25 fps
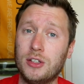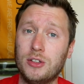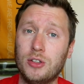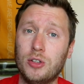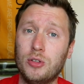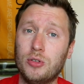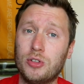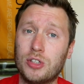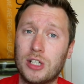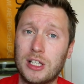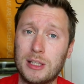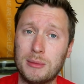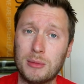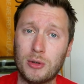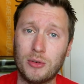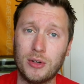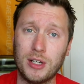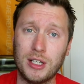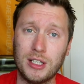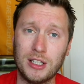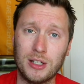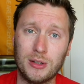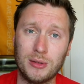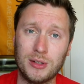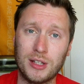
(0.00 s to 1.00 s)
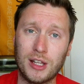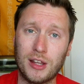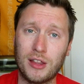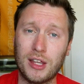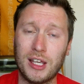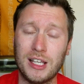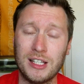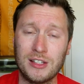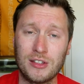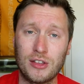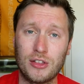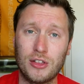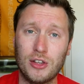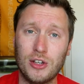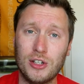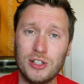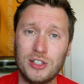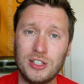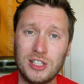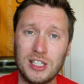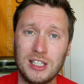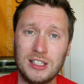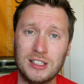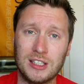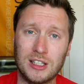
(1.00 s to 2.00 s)
usually Mourinho in his
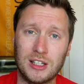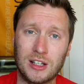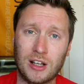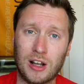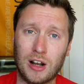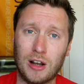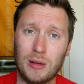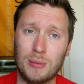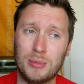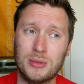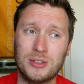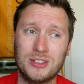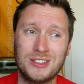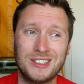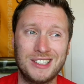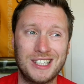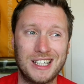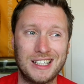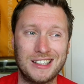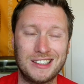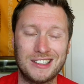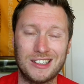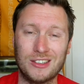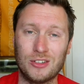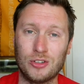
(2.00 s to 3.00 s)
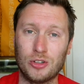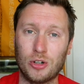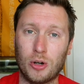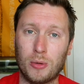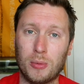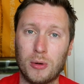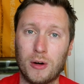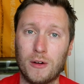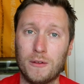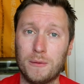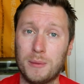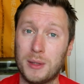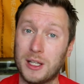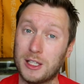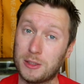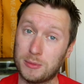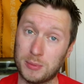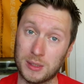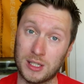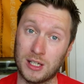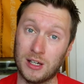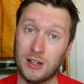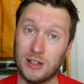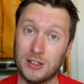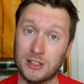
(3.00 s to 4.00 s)
third season at the club tends to drop off, but
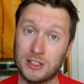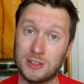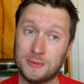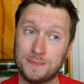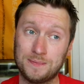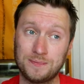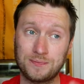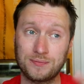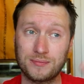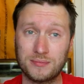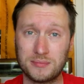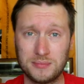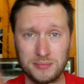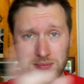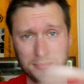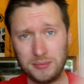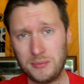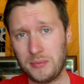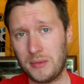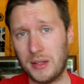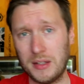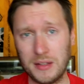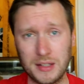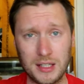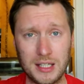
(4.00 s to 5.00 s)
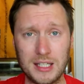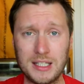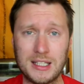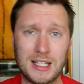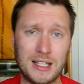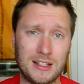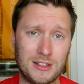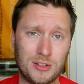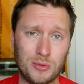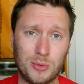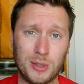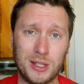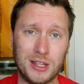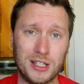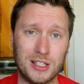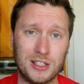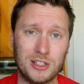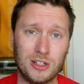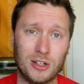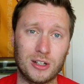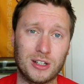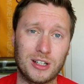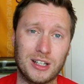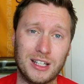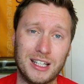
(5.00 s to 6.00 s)
that's because he tends to win
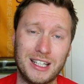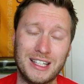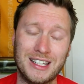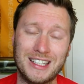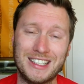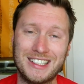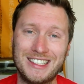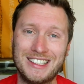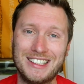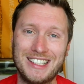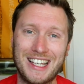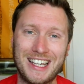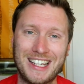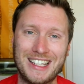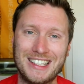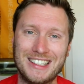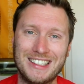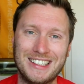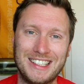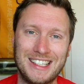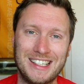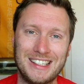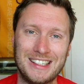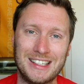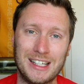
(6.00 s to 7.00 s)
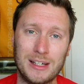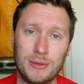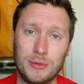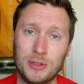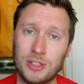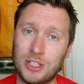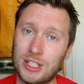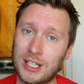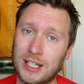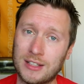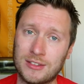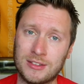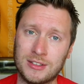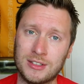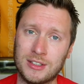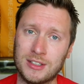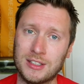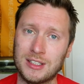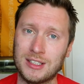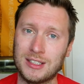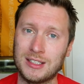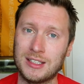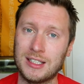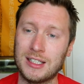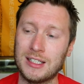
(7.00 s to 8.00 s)
the title in the second season there, which he hasn't
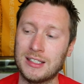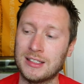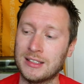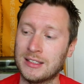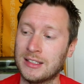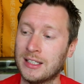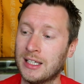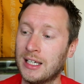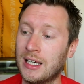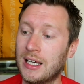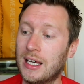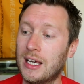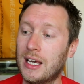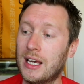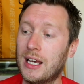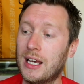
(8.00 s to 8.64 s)
done this season.